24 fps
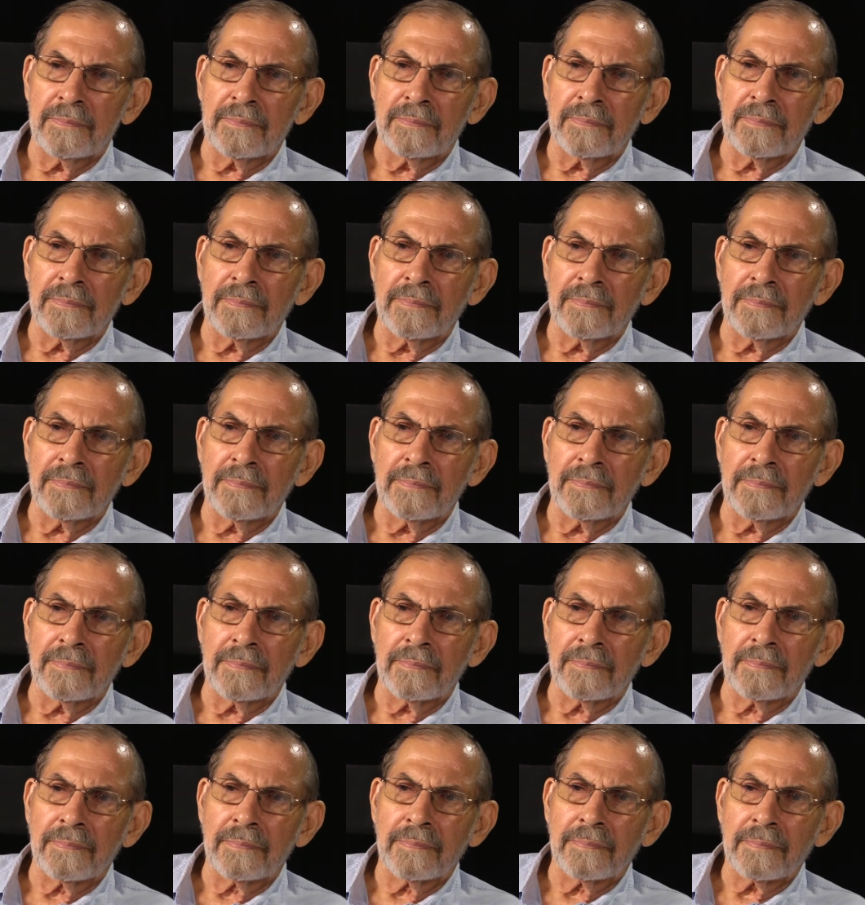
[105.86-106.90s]

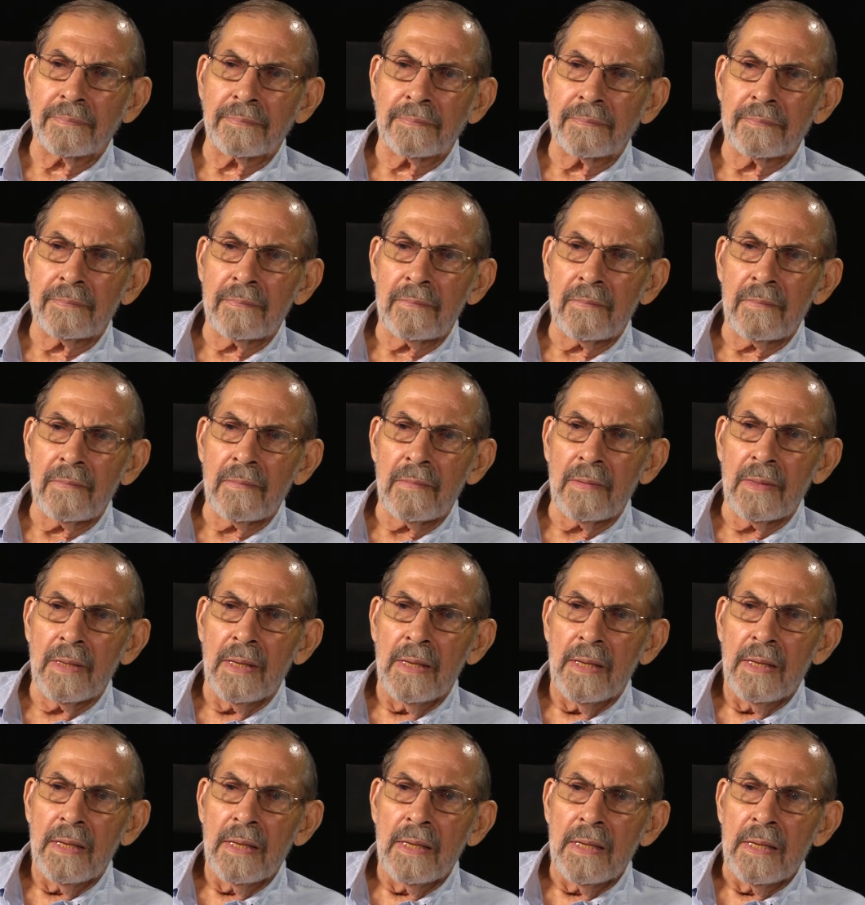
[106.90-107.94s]

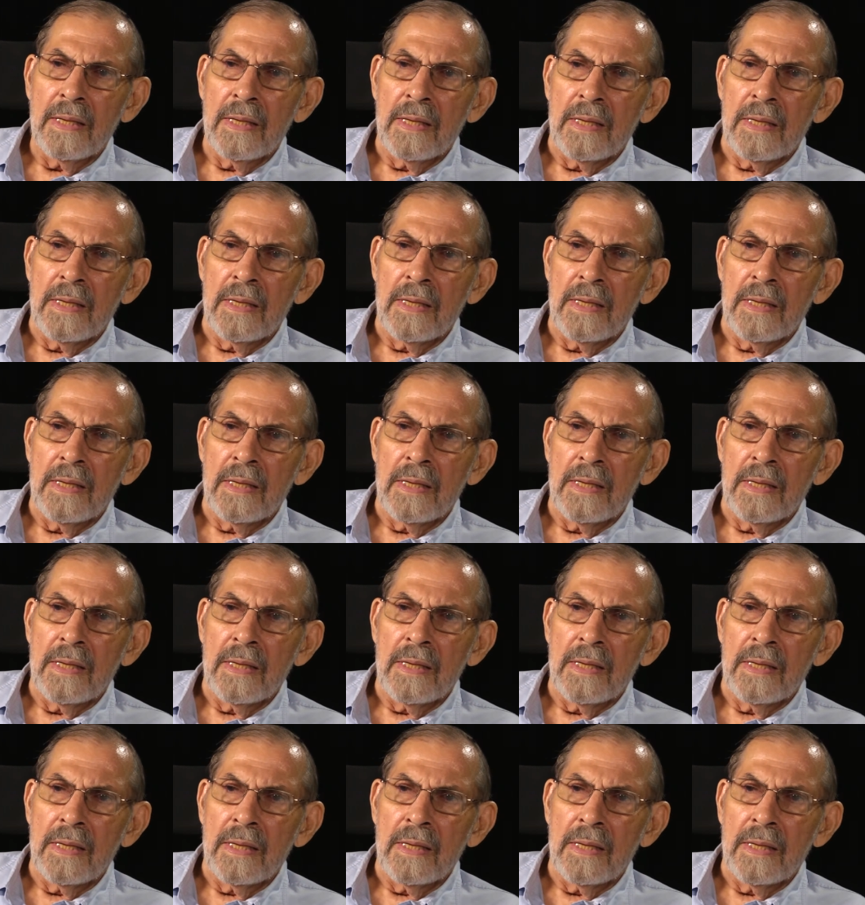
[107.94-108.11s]
Nobody speaks.